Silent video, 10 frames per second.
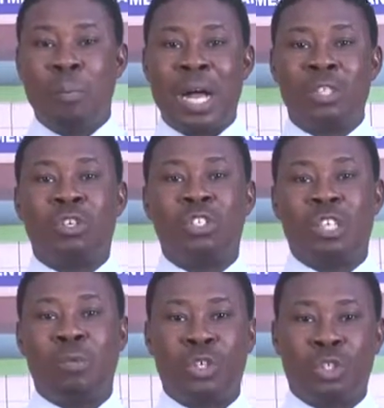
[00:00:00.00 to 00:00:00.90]
pass on
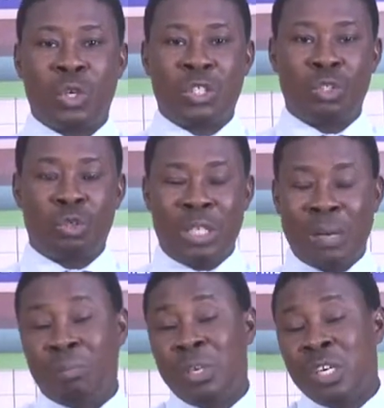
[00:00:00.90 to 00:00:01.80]
some resources to
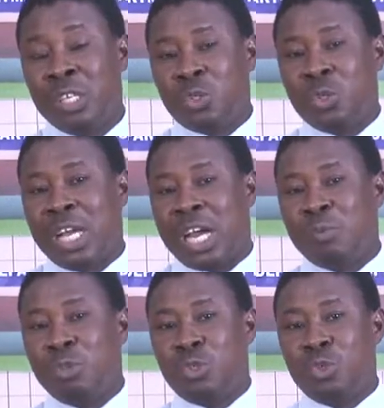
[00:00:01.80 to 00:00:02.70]
them so they are
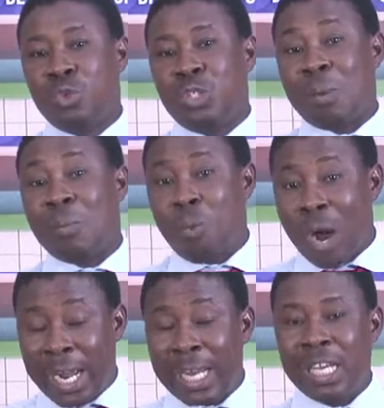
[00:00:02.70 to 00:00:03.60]
able to do some
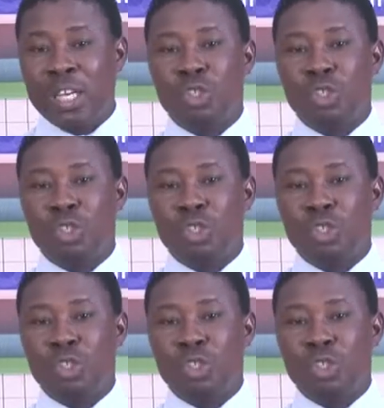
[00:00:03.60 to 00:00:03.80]
work,